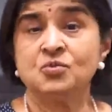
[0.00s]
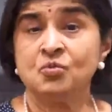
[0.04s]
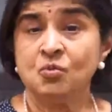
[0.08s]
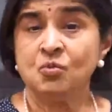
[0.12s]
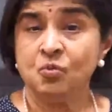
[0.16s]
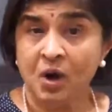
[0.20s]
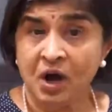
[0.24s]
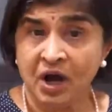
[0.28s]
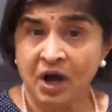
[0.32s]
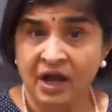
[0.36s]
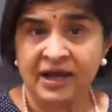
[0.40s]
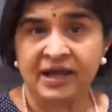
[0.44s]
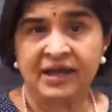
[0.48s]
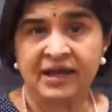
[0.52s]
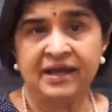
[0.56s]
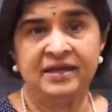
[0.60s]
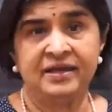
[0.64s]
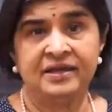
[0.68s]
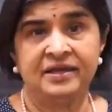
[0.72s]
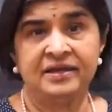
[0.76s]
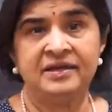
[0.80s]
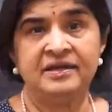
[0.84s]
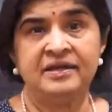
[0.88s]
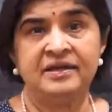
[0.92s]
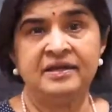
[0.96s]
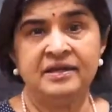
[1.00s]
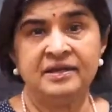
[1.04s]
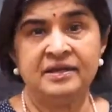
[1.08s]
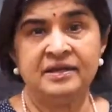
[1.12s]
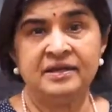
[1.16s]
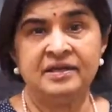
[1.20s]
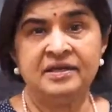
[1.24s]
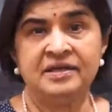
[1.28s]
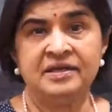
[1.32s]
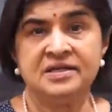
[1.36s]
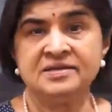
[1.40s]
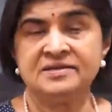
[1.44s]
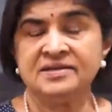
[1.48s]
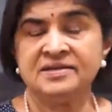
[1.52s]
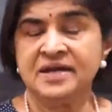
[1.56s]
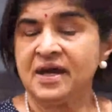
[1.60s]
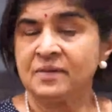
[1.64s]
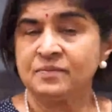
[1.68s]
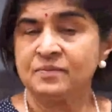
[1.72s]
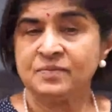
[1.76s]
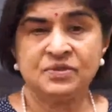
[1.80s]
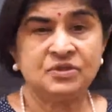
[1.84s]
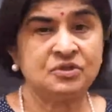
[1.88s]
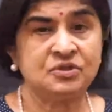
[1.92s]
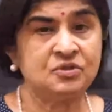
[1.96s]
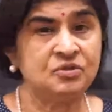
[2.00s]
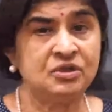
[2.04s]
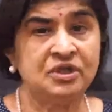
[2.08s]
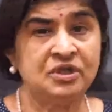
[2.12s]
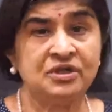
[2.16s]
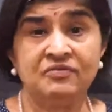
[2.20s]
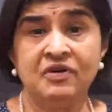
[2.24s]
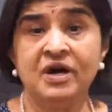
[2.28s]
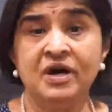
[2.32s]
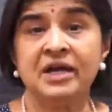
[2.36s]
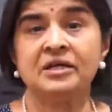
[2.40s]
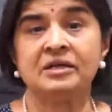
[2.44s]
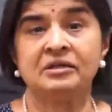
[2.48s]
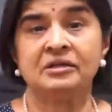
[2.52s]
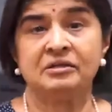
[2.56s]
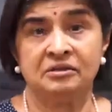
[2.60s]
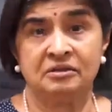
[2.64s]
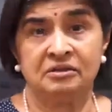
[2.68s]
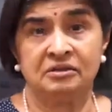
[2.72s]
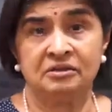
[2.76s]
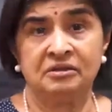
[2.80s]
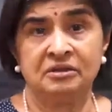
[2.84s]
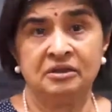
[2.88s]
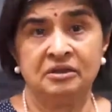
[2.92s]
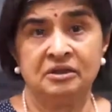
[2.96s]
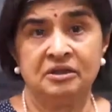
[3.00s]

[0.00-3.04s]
to why it is absolutely vital